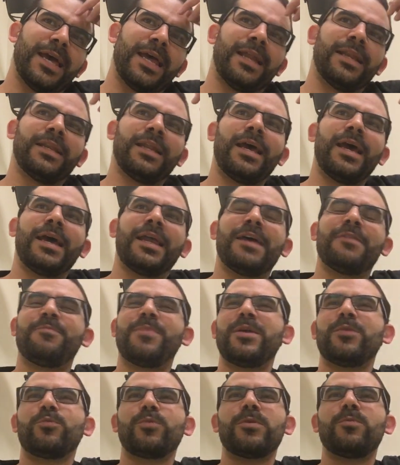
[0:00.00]
And I've
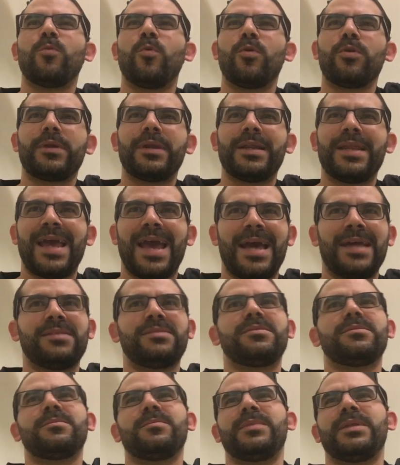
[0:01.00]
been rewarded
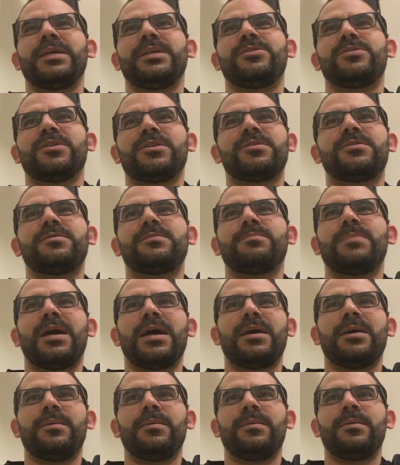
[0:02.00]
handsomely just
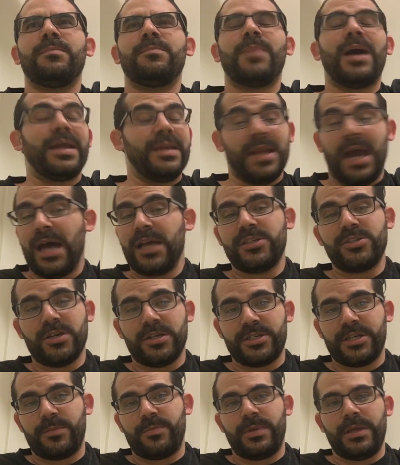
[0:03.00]
by not
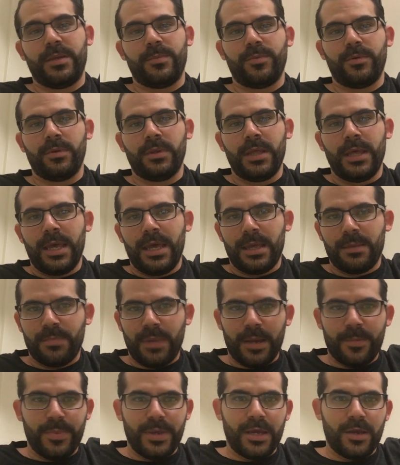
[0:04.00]
judging people and
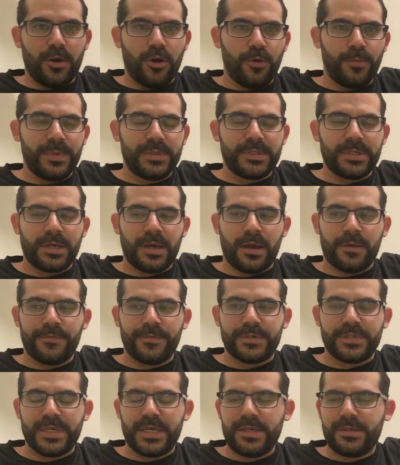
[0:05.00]
by being open to
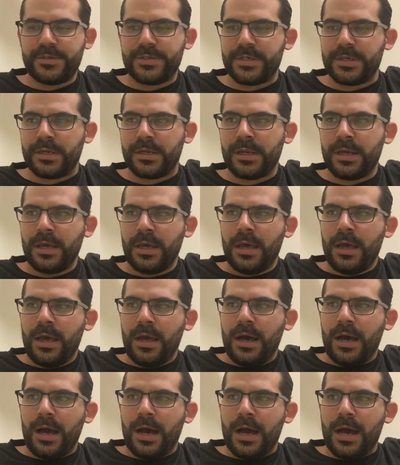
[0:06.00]
conversation.
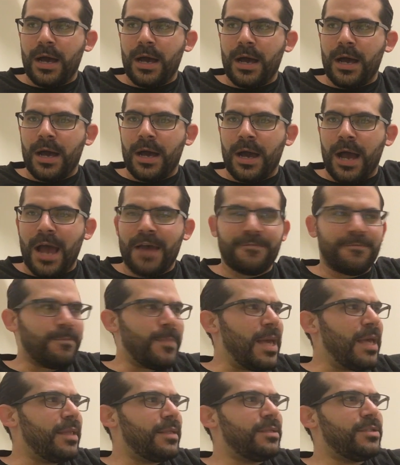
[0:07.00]
I've
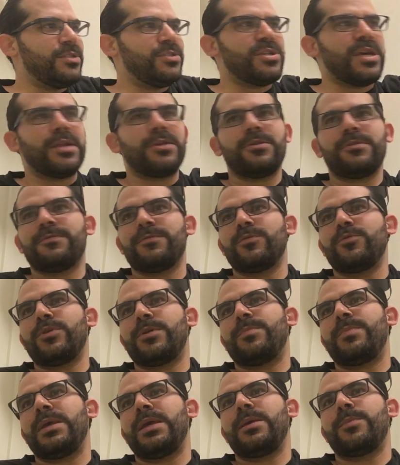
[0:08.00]
met gender
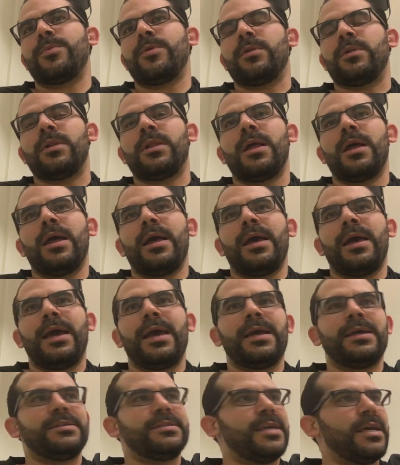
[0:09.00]
fluid people,
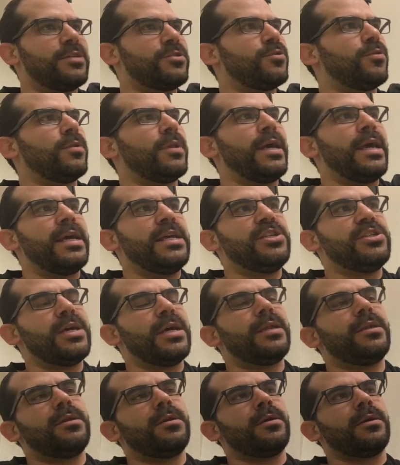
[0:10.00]
asexual,
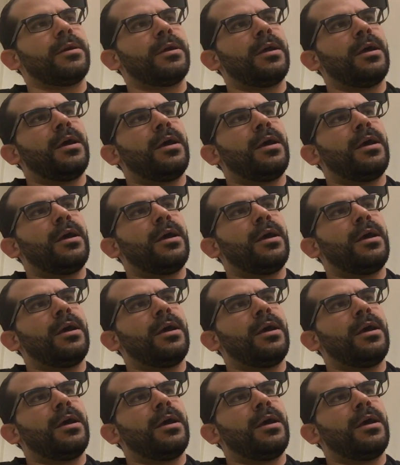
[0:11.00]
agender.